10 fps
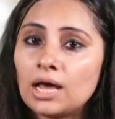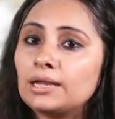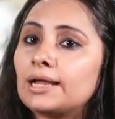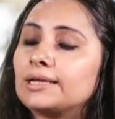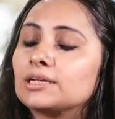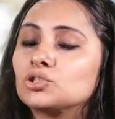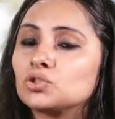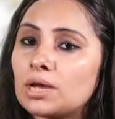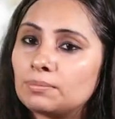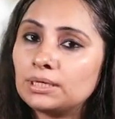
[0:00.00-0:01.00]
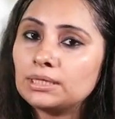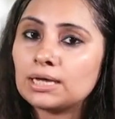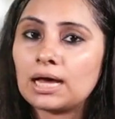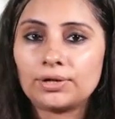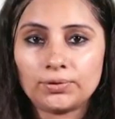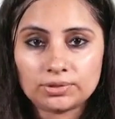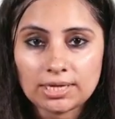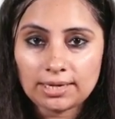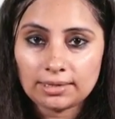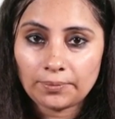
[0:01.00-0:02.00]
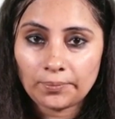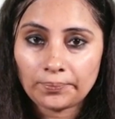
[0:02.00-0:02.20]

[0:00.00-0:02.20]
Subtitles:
like in J'habite and New Delhi.